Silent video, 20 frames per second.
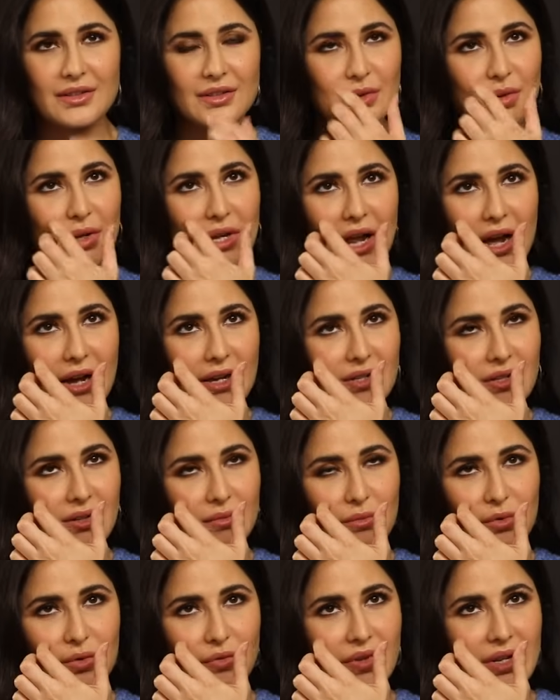Doing
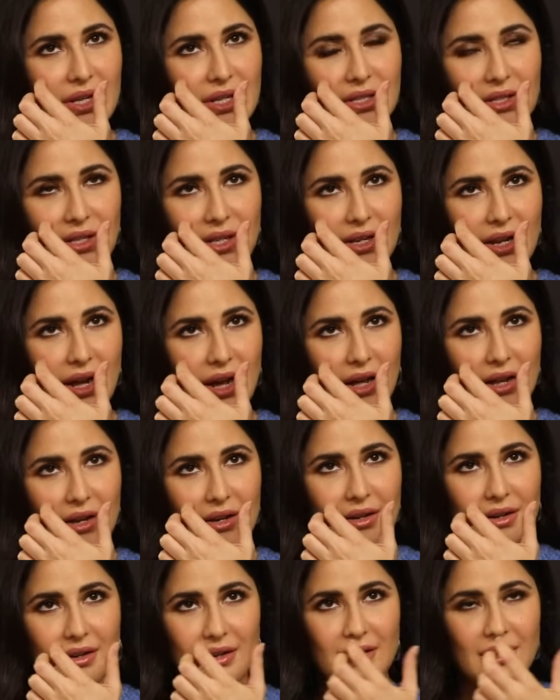action movies and
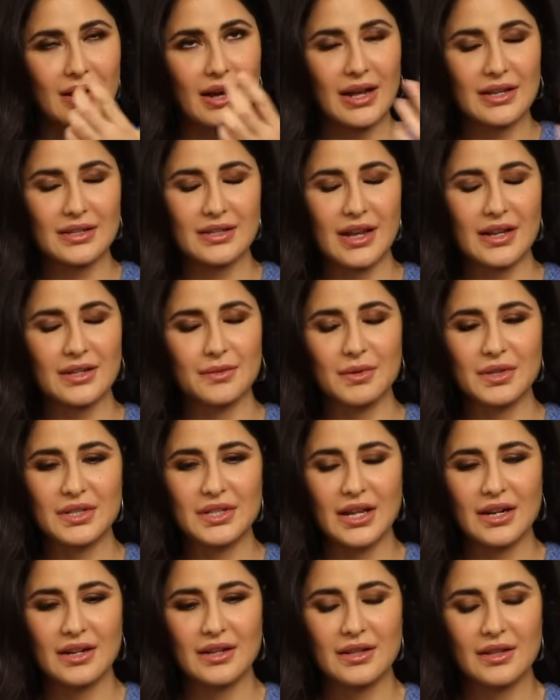as we
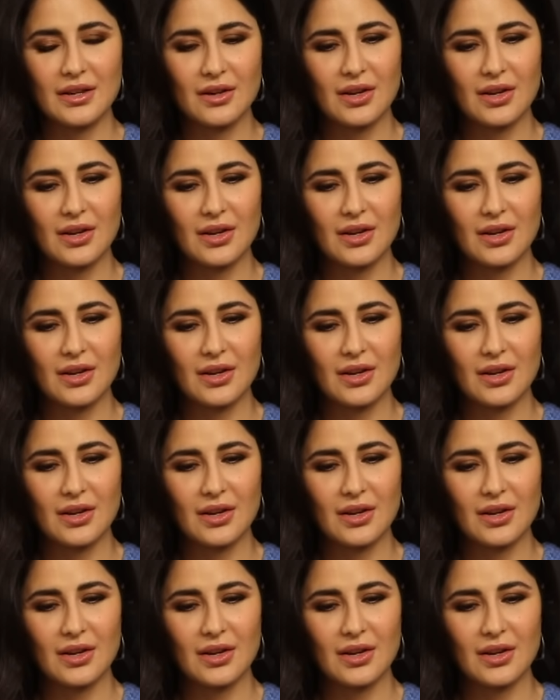said in